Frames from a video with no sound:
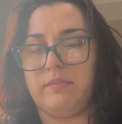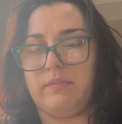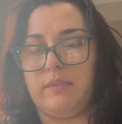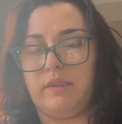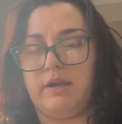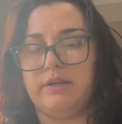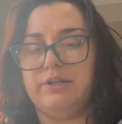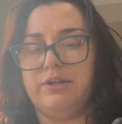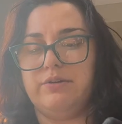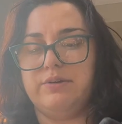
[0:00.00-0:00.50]

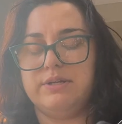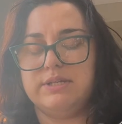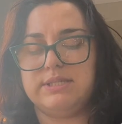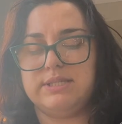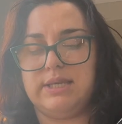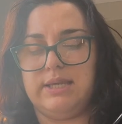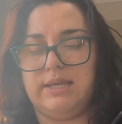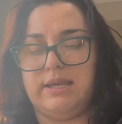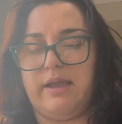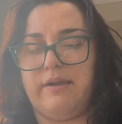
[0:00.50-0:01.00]
I notice
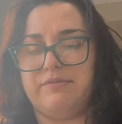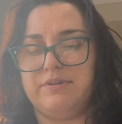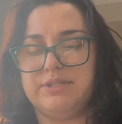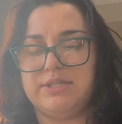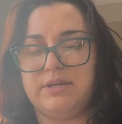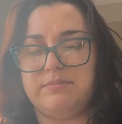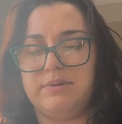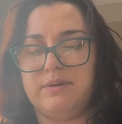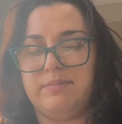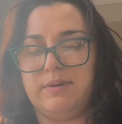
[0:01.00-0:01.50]
like every
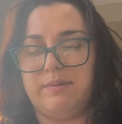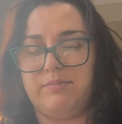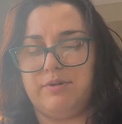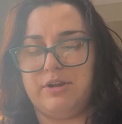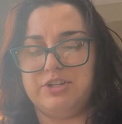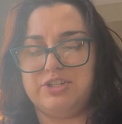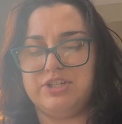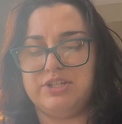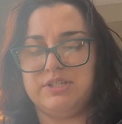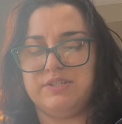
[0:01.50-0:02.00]
time I buy
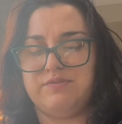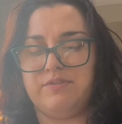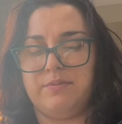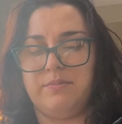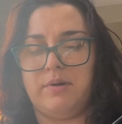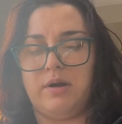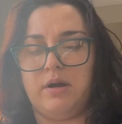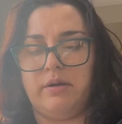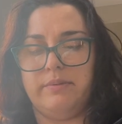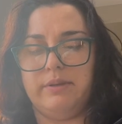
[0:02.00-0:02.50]
brushes from
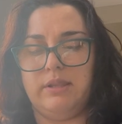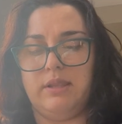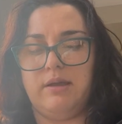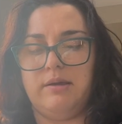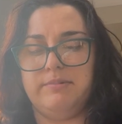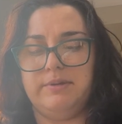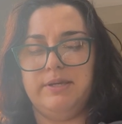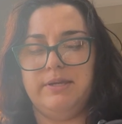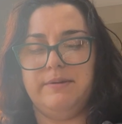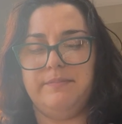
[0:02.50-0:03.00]
Hobby
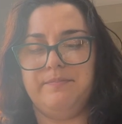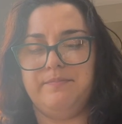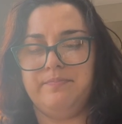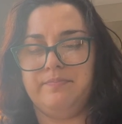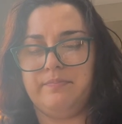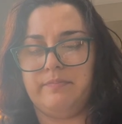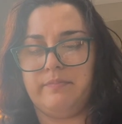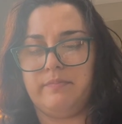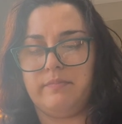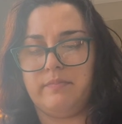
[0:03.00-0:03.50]
Lobby,
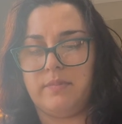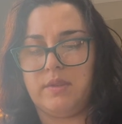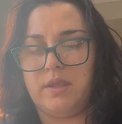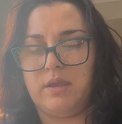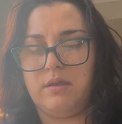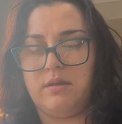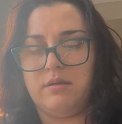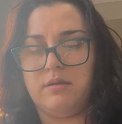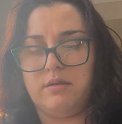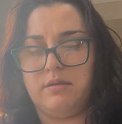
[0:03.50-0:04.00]

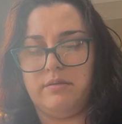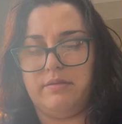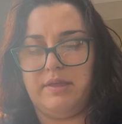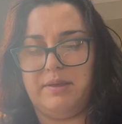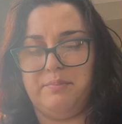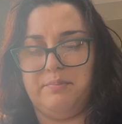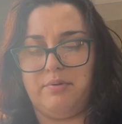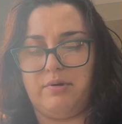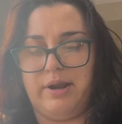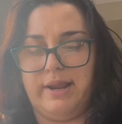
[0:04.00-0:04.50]
they
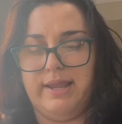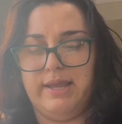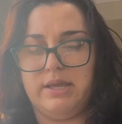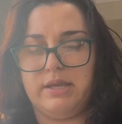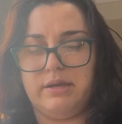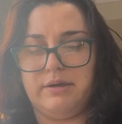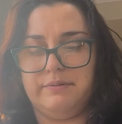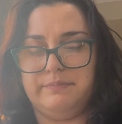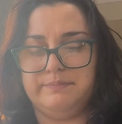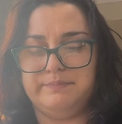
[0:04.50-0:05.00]

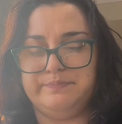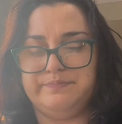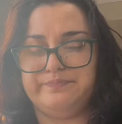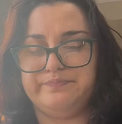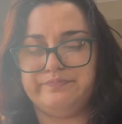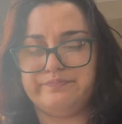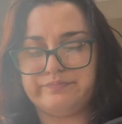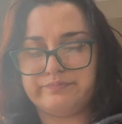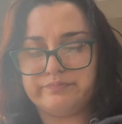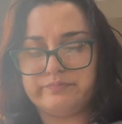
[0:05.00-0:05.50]
break.
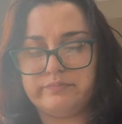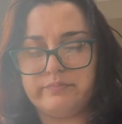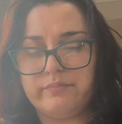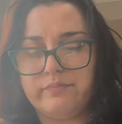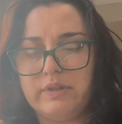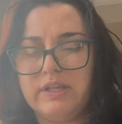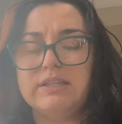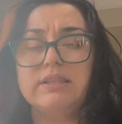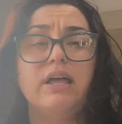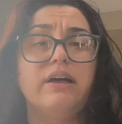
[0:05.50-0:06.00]

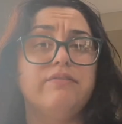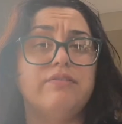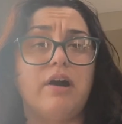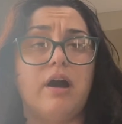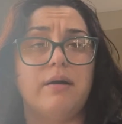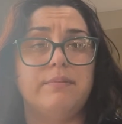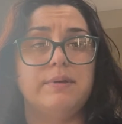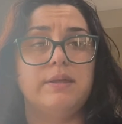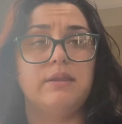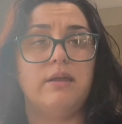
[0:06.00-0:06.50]
I love
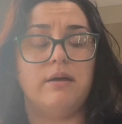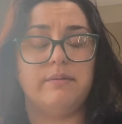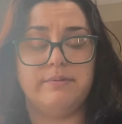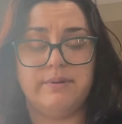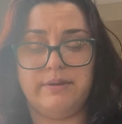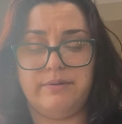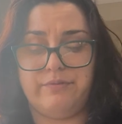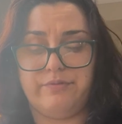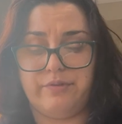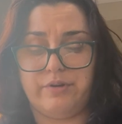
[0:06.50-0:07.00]
Hobby
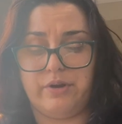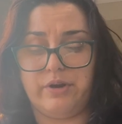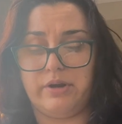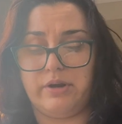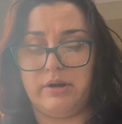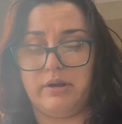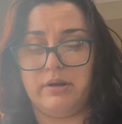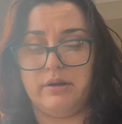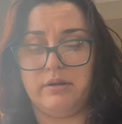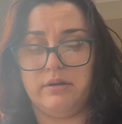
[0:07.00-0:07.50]
Lobby
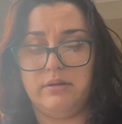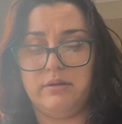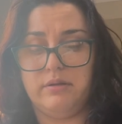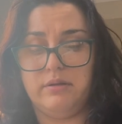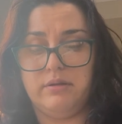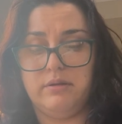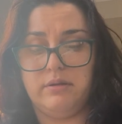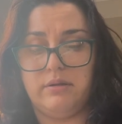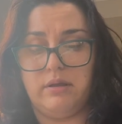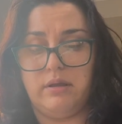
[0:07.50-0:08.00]
for
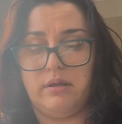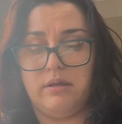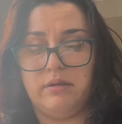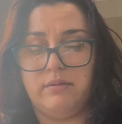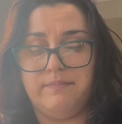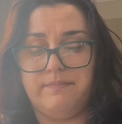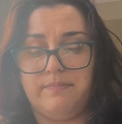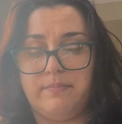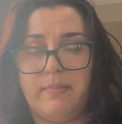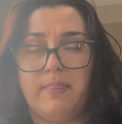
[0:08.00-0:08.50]

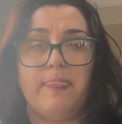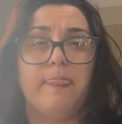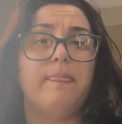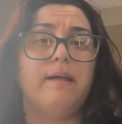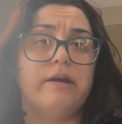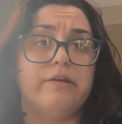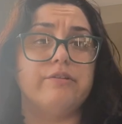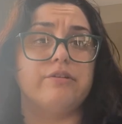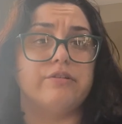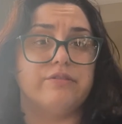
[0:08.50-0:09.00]

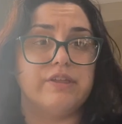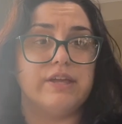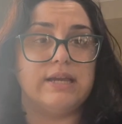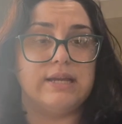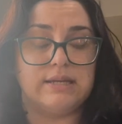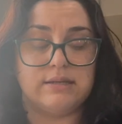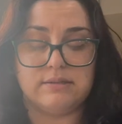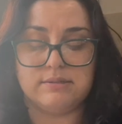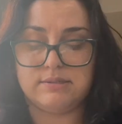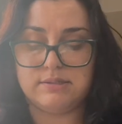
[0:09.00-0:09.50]
other
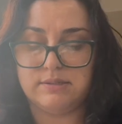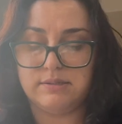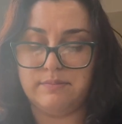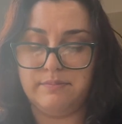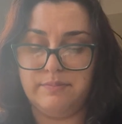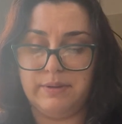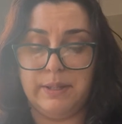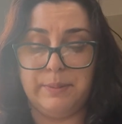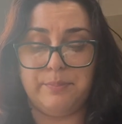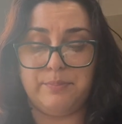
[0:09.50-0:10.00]
things,
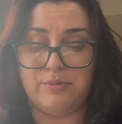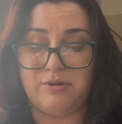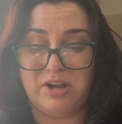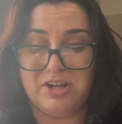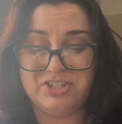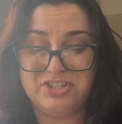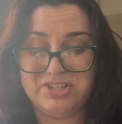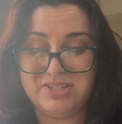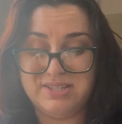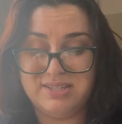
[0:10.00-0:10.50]
but
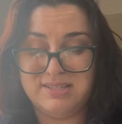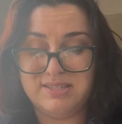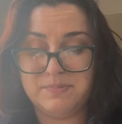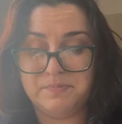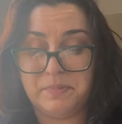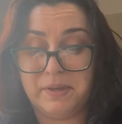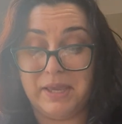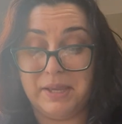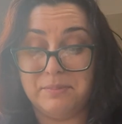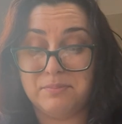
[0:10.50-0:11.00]
brushes,
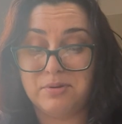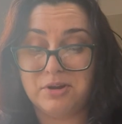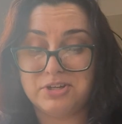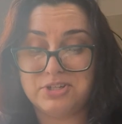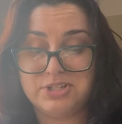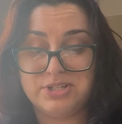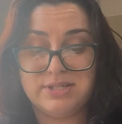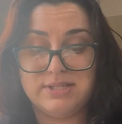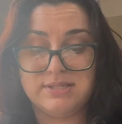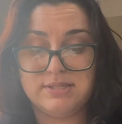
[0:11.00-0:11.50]
paint
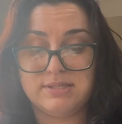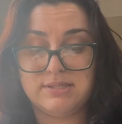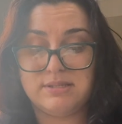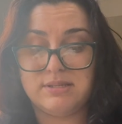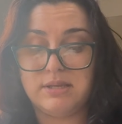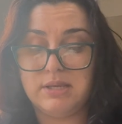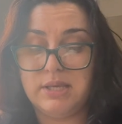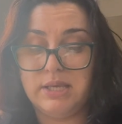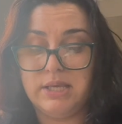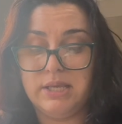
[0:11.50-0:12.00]
brushes,
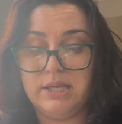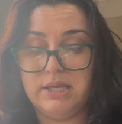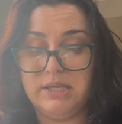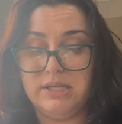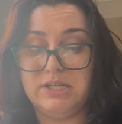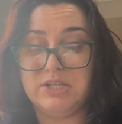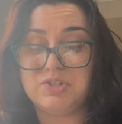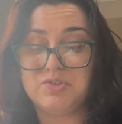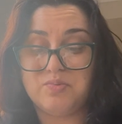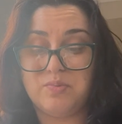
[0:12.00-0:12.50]

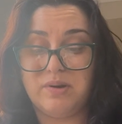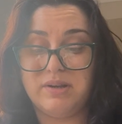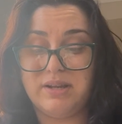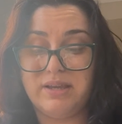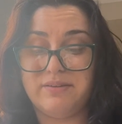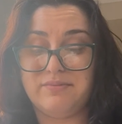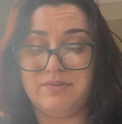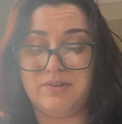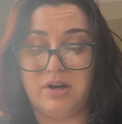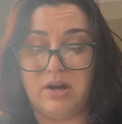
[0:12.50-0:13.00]
each one I've